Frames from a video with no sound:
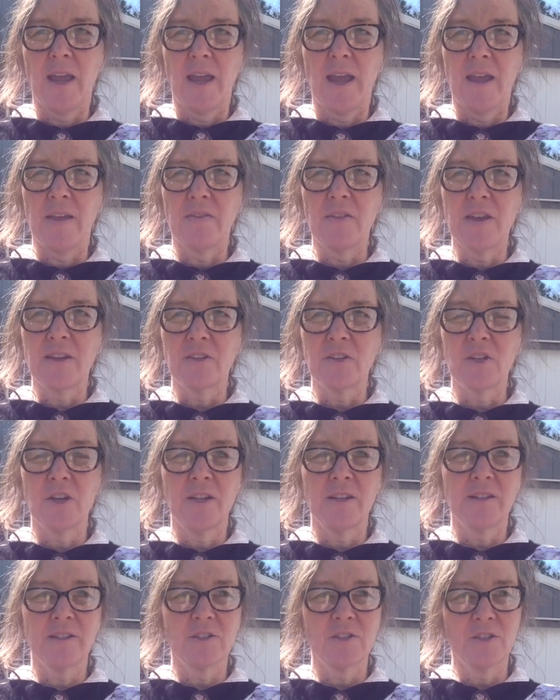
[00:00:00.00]
And that
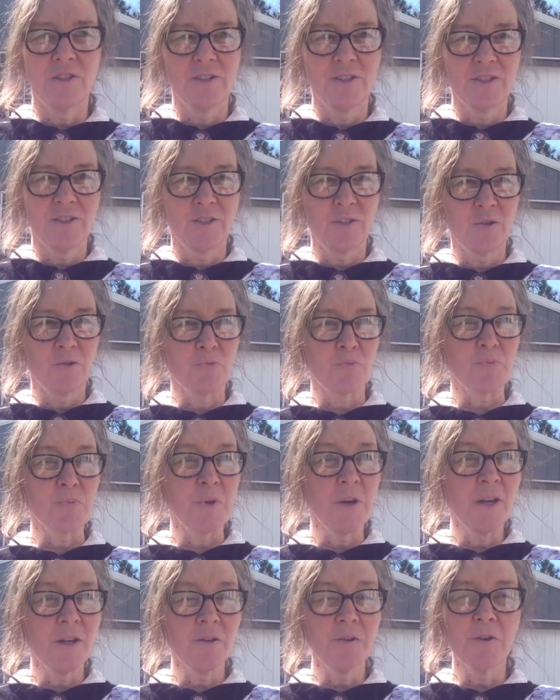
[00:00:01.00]
challenge is to
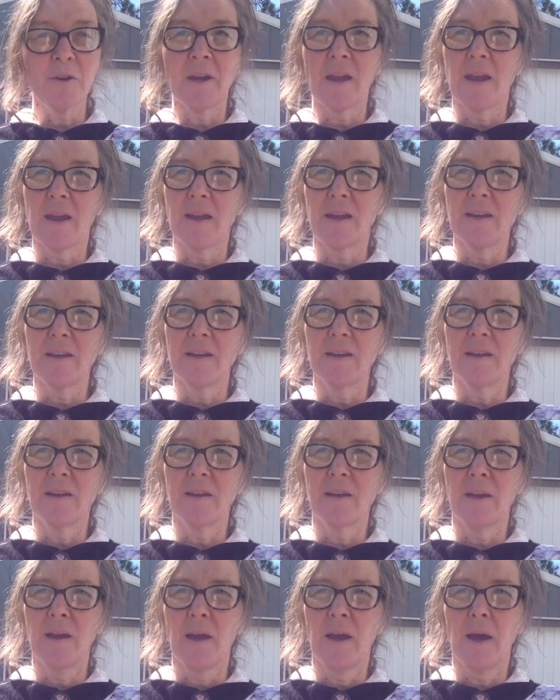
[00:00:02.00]
recreate
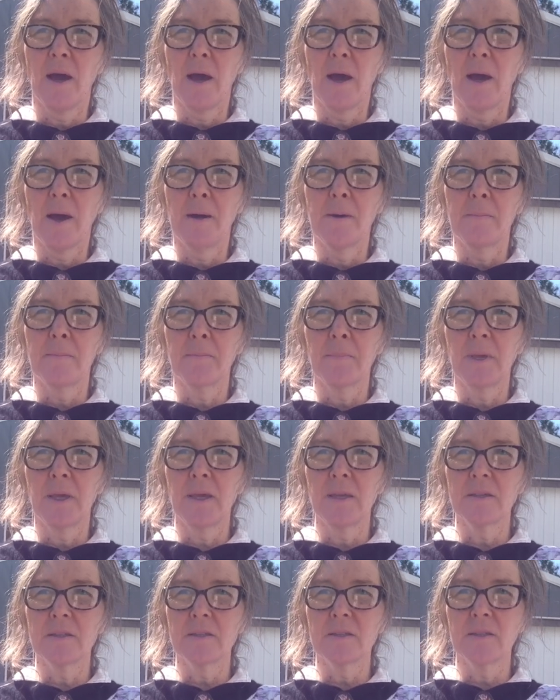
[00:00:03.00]
a
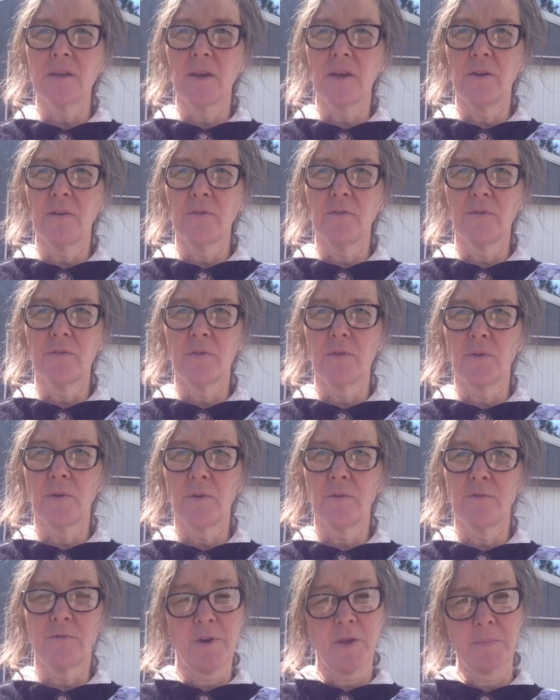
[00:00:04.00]
piece of
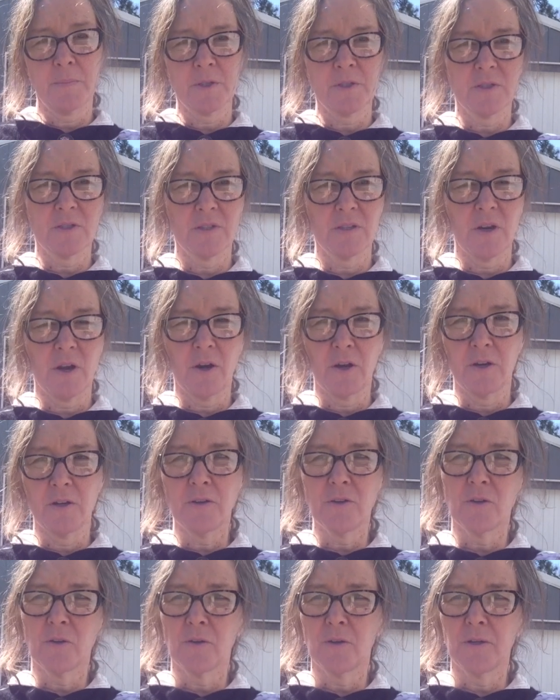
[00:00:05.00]
famous
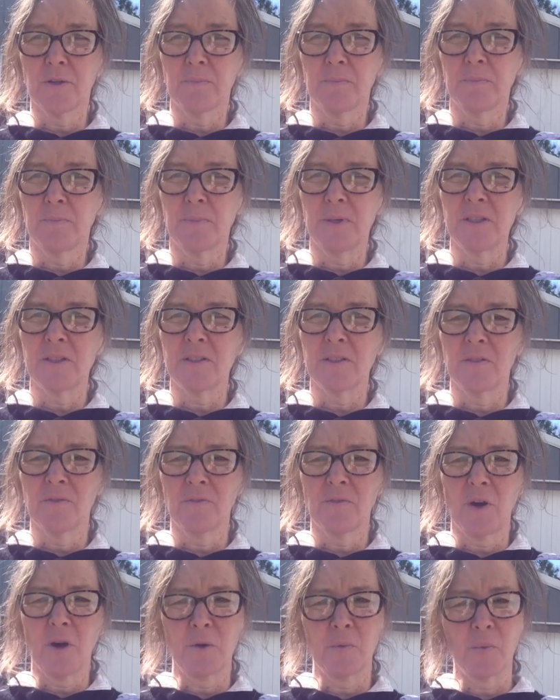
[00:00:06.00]
art or a piece
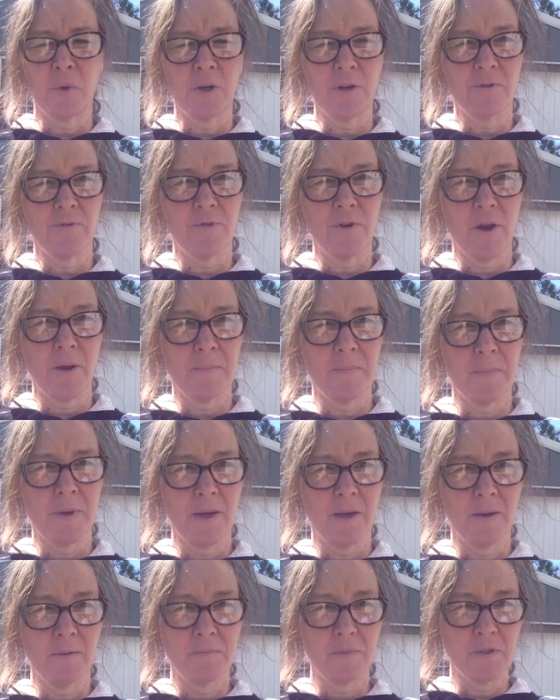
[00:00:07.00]
of artwork from
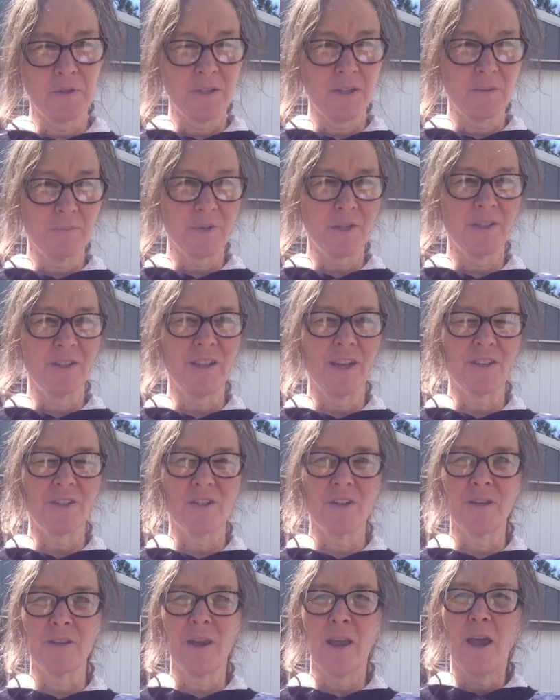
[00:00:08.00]
a museum's
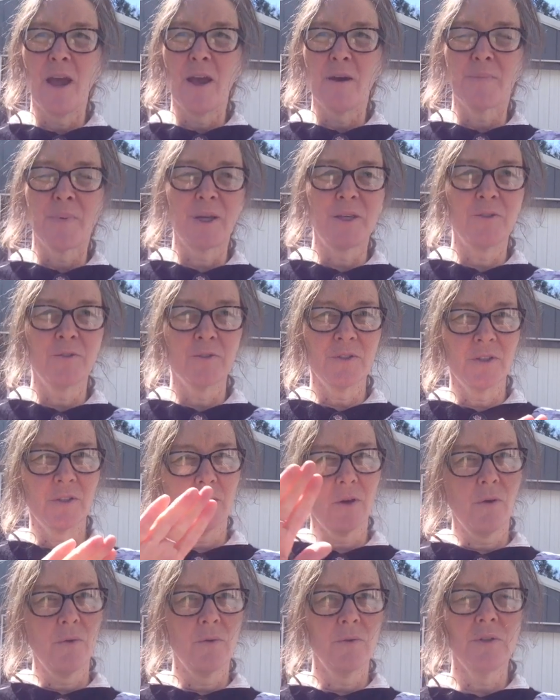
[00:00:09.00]
collection by
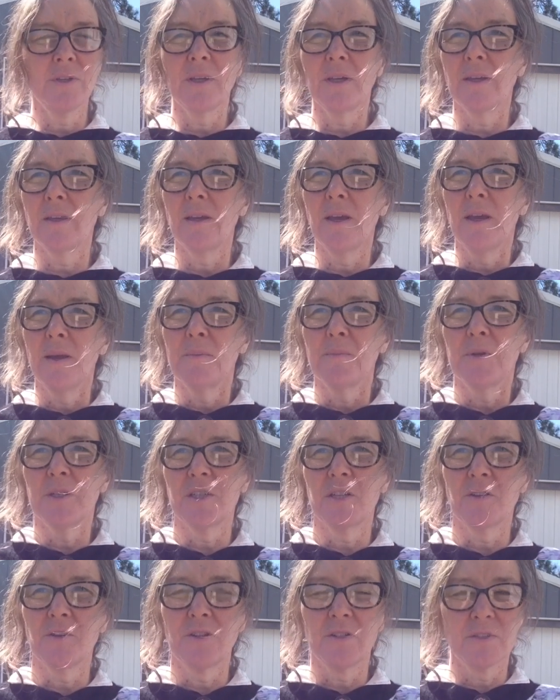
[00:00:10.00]
using only
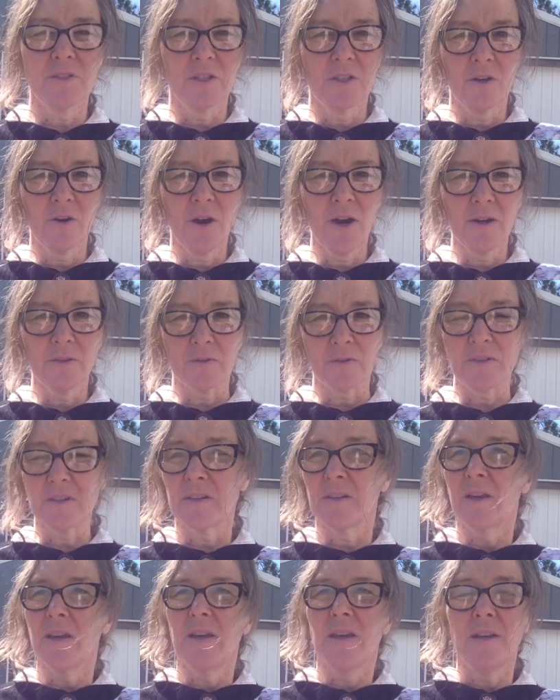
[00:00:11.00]
materials in your
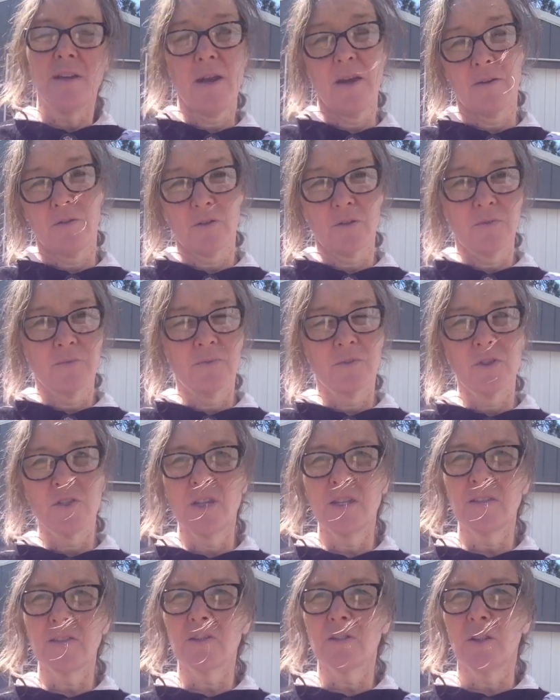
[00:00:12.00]
house. Now,
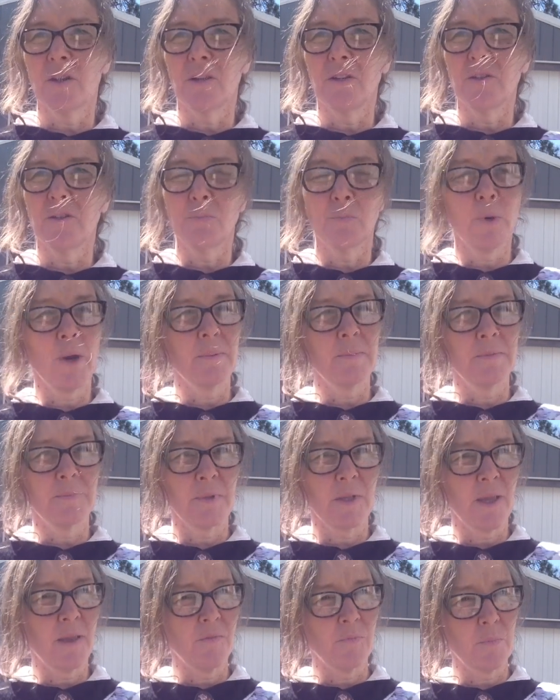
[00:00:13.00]
chances are you
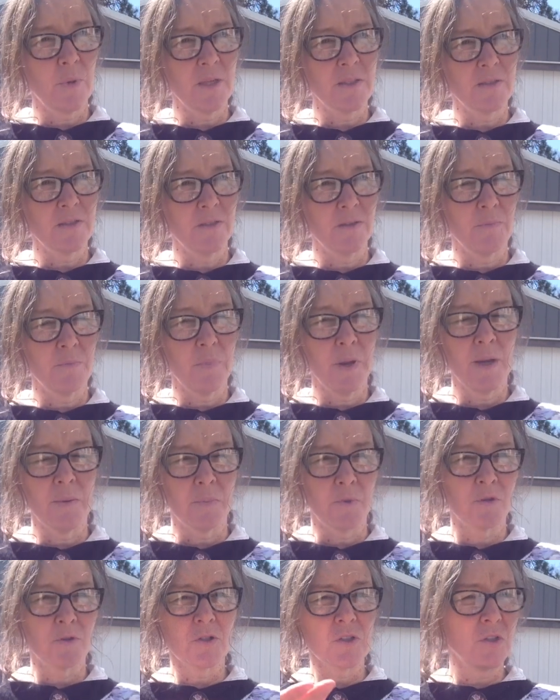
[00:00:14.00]
probably have pencil and
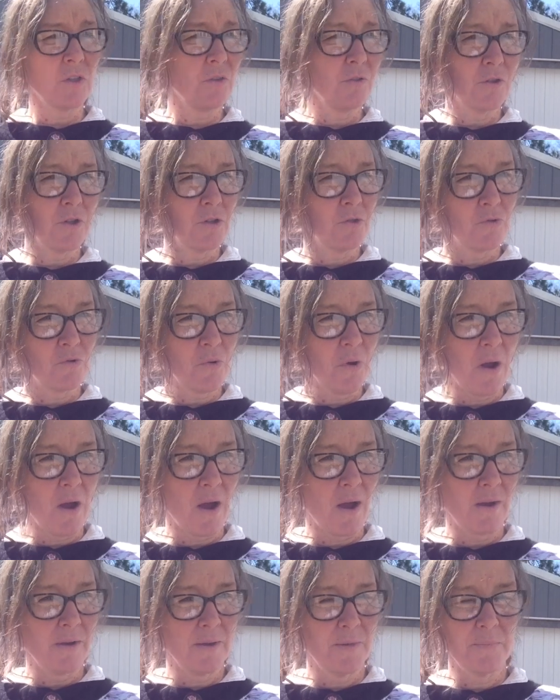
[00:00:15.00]
paper, so you could
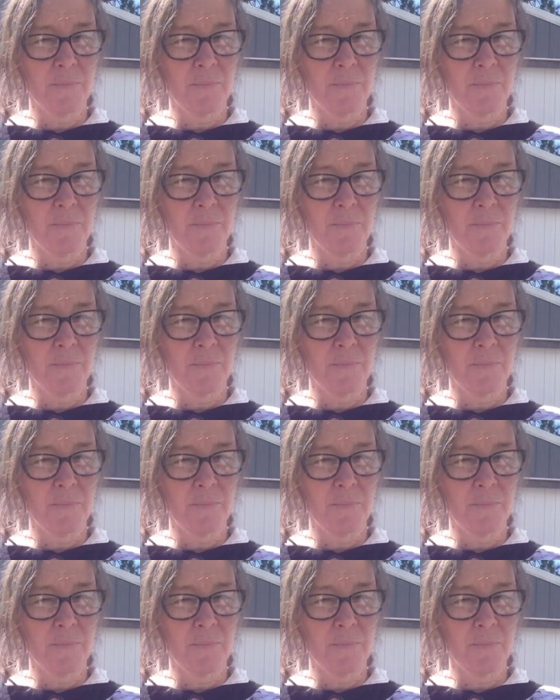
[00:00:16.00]
draw a